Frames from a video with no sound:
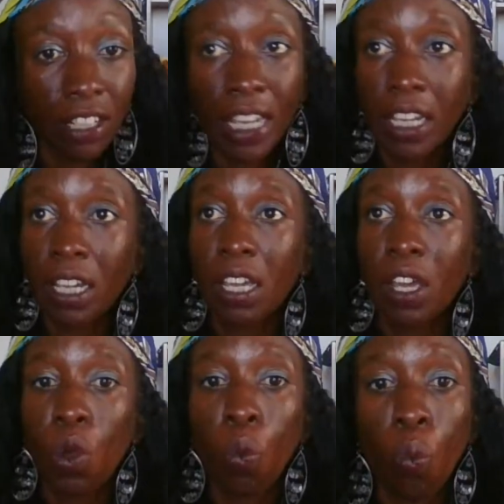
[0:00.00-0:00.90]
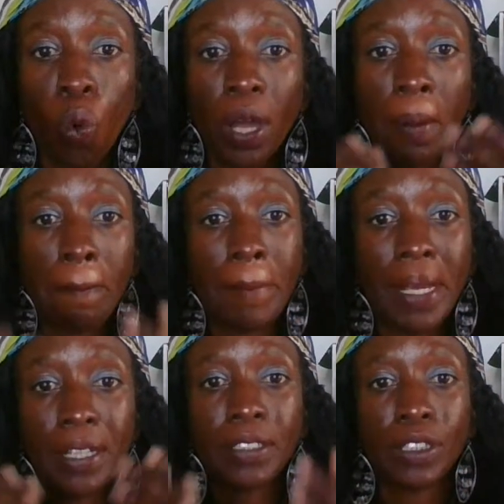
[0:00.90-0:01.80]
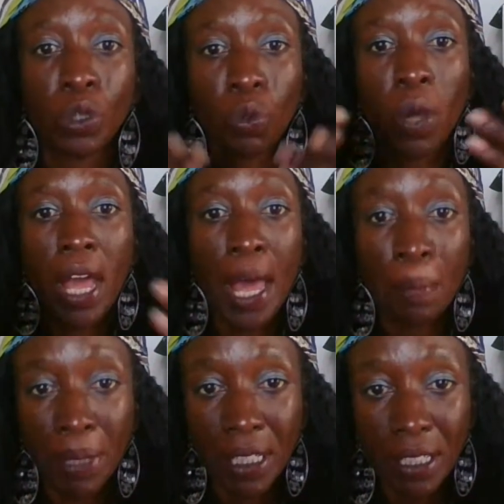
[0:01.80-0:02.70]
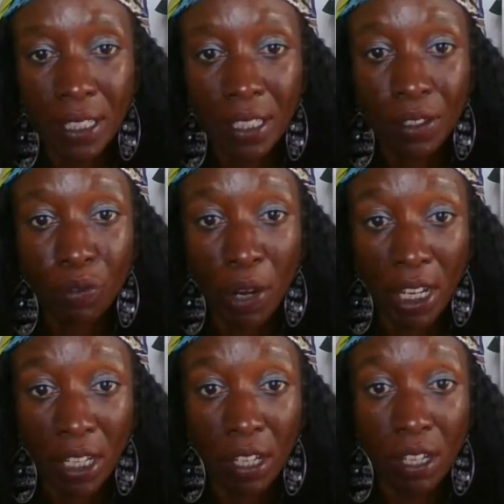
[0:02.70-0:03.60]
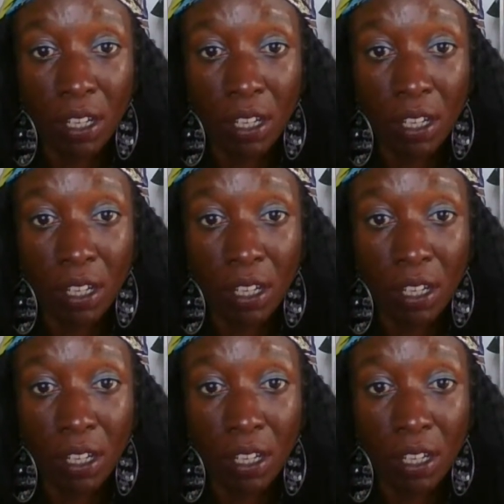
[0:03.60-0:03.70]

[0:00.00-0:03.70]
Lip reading: Like, what makes you happy, right?